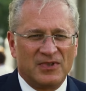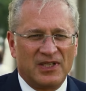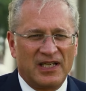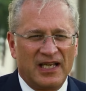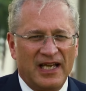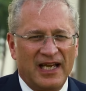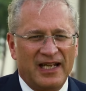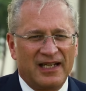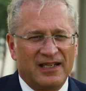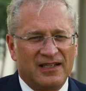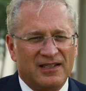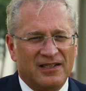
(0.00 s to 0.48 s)

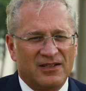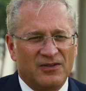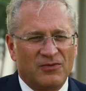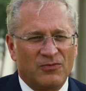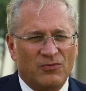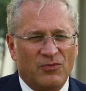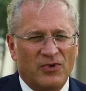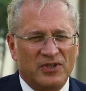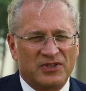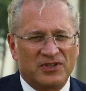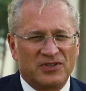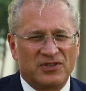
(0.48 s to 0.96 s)
And
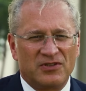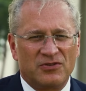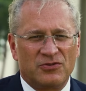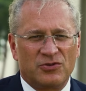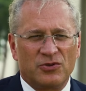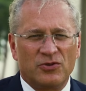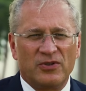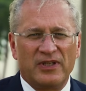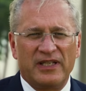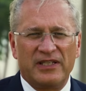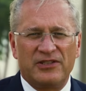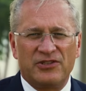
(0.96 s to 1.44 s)
what's
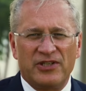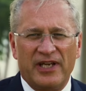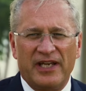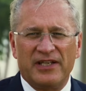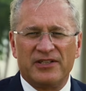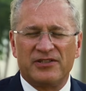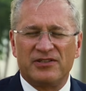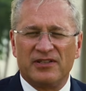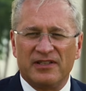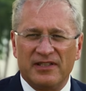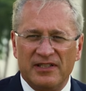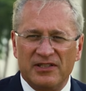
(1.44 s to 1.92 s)
truly
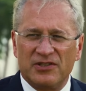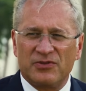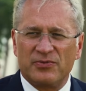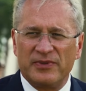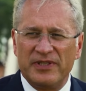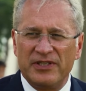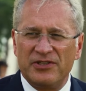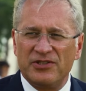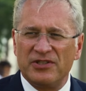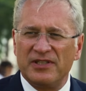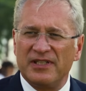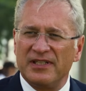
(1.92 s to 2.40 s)
changed in this
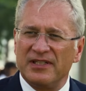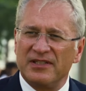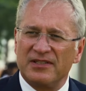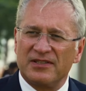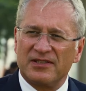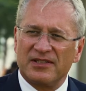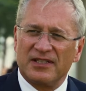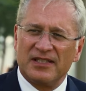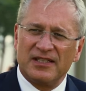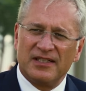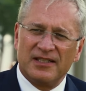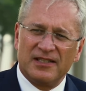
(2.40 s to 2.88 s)
region
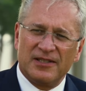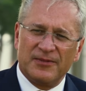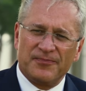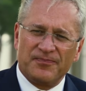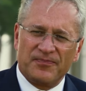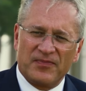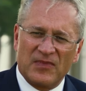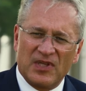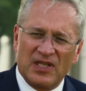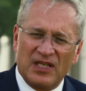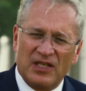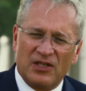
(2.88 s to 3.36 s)
is,
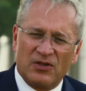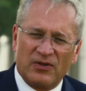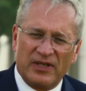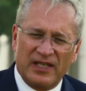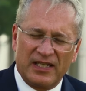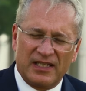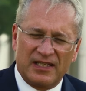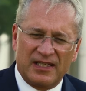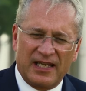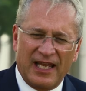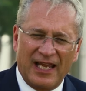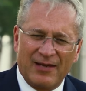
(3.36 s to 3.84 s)

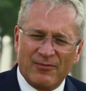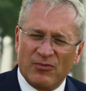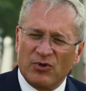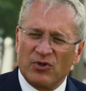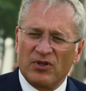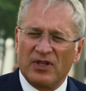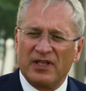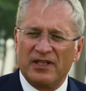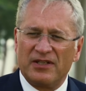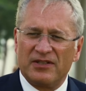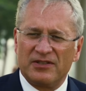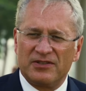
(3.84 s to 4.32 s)
it came
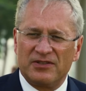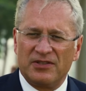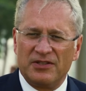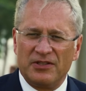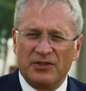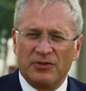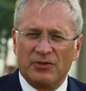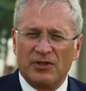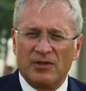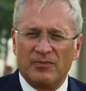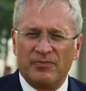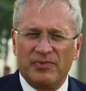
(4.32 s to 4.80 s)
earlier to
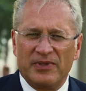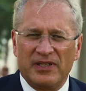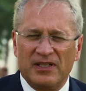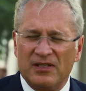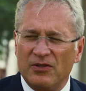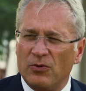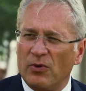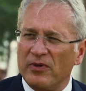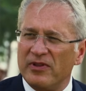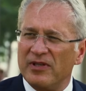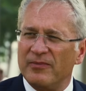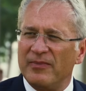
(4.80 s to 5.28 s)
Europe and
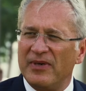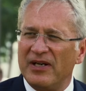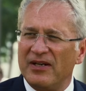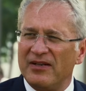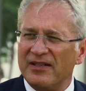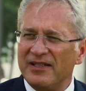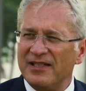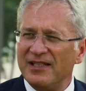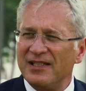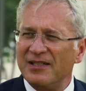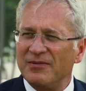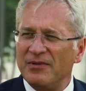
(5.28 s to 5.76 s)
North
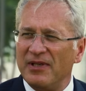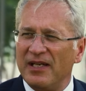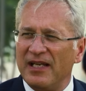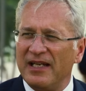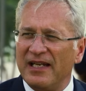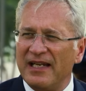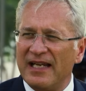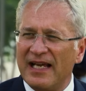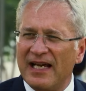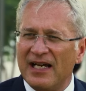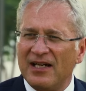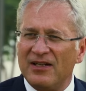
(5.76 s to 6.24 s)
America,
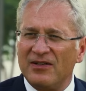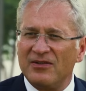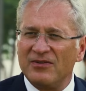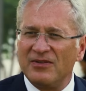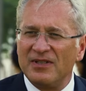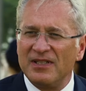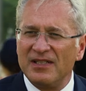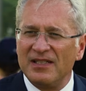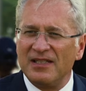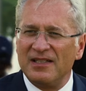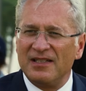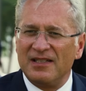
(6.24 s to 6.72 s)
and now
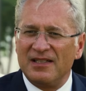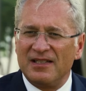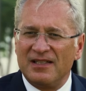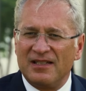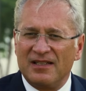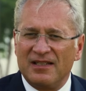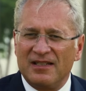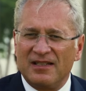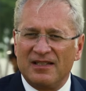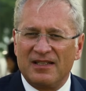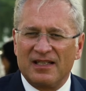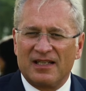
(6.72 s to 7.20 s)

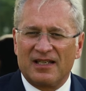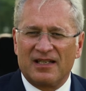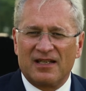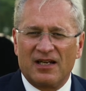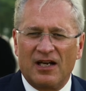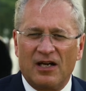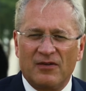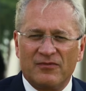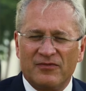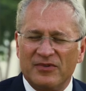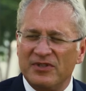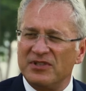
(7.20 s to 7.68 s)
the
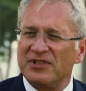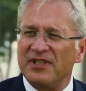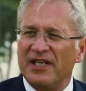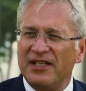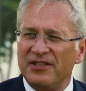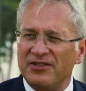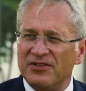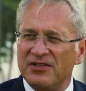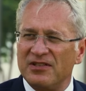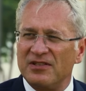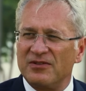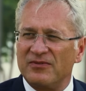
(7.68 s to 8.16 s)

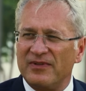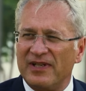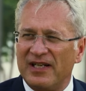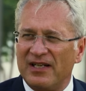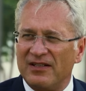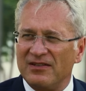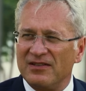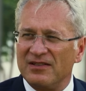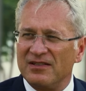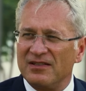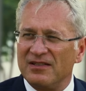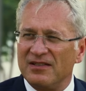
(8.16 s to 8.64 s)
conversation
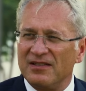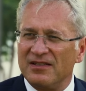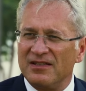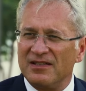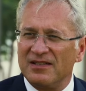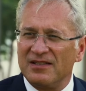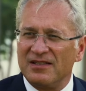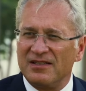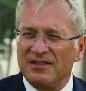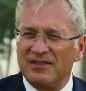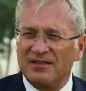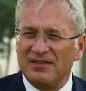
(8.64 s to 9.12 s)
around
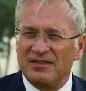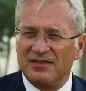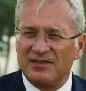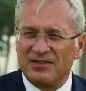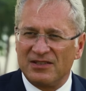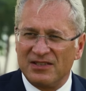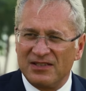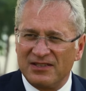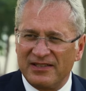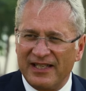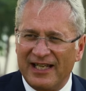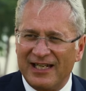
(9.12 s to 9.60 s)

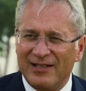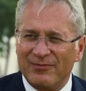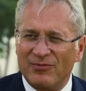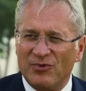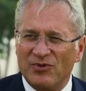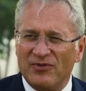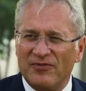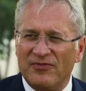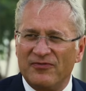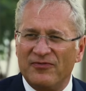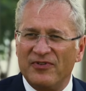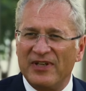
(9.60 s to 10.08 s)

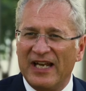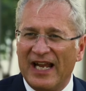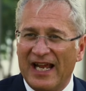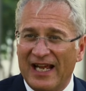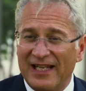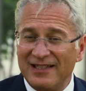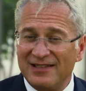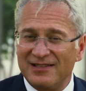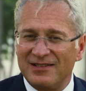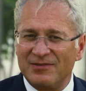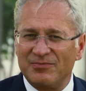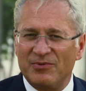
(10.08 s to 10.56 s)
sustainable
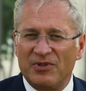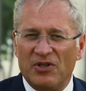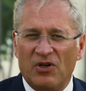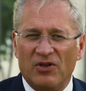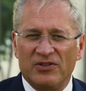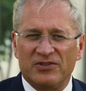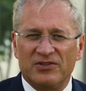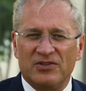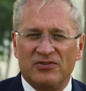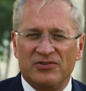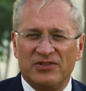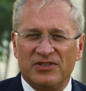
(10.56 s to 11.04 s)
finance, but
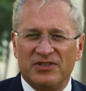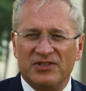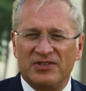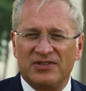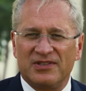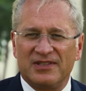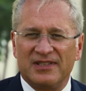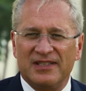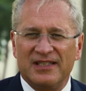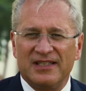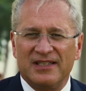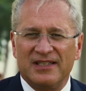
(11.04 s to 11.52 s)
also just